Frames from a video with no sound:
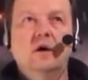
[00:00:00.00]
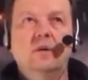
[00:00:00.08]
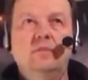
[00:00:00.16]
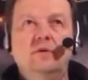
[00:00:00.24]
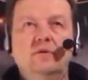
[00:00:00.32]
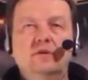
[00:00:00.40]
I
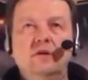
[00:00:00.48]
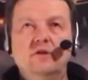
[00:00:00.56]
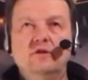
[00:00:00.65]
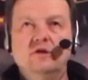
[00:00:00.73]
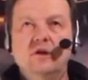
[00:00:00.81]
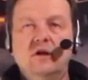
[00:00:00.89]
built
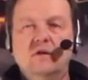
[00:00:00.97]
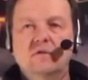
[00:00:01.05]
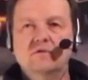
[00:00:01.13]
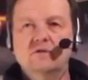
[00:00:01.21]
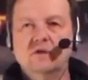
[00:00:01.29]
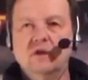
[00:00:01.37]
these
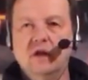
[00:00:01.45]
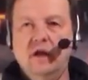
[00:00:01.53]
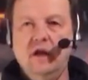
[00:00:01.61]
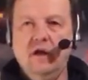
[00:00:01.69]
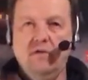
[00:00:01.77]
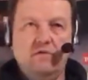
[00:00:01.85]
shelves that I
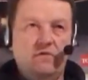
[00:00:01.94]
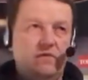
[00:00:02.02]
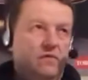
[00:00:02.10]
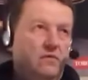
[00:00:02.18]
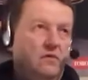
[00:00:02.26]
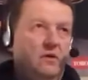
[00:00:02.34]

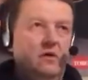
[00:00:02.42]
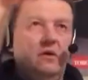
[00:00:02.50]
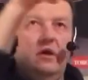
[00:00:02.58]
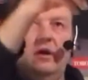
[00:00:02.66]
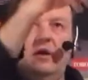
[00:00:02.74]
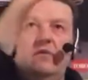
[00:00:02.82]
have.
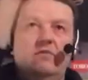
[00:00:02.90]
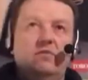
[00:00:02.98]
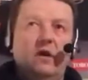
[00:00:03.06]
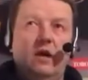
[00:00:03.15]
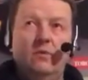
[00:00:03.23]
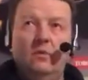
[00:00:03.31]
I have
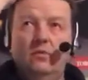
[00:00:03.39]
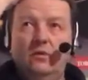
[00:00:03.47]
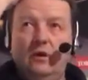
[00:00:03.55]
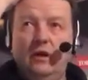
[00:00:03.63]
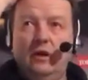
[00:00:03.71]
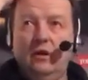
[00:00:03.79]

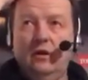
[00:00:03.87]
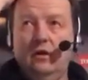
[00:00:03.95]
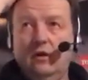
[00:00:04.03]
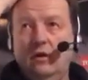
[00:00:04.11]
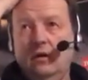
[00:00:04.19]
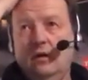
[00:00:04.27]
probably,
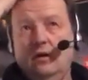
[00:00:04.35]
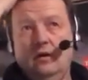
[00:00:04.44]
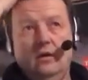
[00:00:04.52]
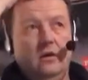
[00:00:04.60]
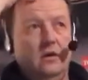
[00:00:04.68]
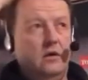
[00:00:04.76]

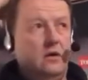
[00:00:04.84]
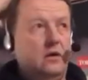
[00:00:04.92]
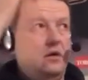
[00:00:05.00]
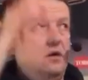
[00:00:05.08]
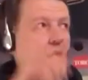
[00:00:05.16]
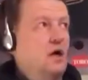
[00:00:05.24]

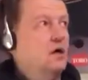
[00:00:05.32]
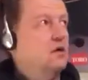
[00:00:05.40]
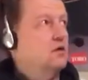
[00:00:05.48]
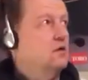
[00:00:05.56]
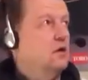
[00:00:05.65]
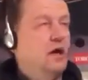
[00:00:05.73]
I
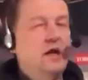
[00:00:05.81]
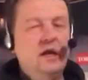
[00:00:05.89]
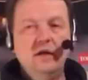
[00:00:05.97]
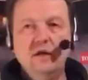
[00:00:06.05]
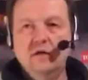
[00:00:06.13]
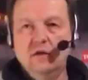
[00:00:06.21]
don't know,
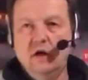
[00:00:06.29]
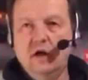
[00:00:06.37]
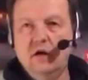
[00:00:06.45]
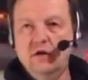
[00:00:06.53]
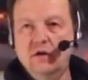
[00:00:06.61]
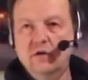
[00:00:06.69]
80 or
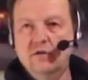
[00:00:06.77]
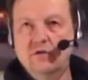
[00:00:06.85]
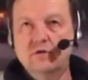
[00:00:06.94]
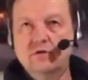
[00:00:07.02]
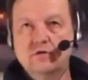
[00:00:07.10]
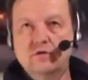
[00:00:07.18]
100
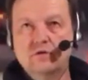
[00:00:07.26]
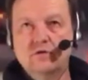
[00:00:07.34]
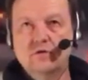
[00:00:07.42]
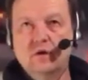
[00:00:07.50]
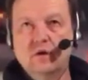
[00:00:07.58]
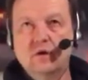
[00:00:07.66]

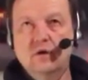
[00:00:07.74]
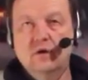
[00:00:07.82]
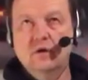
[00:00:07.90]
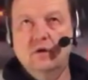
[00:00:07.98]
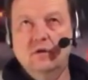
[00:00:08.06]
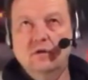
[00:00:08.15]

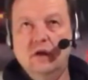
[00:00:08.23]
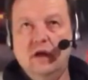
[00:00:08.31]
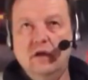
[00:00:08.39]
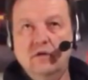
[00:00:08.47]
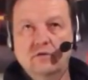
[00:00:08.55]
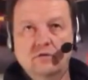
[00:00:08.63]

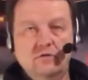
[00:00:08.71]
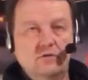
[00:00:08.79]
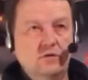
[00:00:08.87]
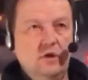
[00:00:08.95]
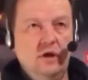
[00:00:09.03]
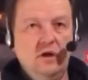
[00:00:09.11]
Lyme
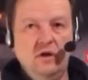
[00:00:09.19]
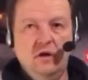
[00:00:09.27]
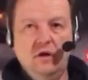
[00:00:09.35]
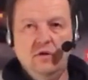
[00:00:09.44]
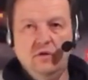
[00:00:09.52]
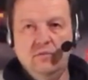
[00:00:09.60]
and
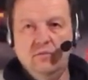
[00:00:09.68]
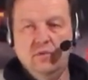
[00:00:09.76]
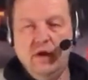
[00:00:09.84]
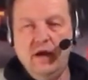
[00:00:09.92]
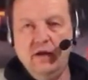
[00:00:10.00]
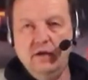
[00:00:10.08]
other
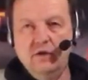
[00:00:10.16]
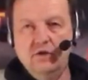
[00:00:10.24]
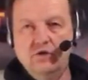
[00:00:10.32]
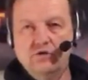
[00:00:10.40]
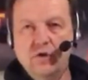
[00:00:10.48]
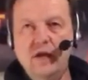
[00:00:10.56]

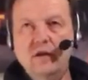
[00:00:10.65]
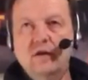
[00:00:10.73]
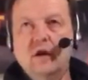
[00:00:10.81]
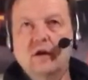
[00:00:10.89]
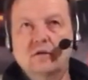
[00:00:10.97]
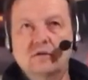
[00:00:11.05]
brand train
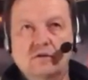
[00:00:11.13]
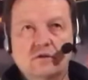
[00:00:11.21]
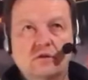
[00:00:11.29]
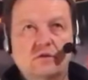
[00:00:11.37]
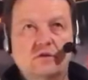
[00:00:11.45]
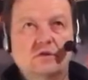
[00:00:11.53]
cars
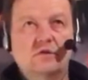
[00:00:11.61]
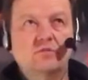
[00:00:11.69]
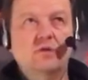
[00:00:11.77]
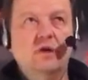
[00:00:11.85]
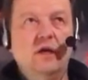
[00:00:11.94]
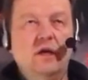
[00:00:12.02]

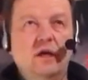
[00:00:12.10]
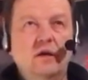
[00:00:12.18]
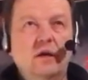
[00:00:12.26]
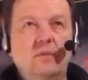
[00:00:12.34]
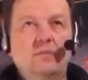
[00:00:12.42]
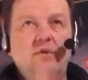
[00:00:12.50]
displayed.
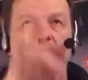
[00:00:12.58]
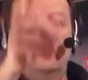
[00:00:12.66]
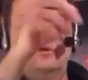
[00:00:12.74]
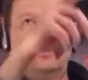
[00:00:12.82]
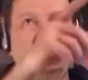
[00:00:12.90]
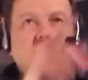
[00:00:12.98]
I built
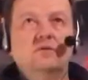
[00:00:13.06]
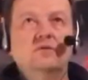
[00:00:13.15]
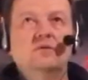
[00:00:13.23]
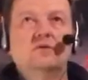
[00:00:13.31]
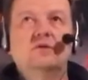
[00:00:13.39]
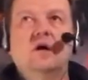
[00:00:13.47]

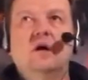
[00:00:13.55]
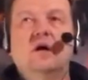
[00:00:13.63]
those.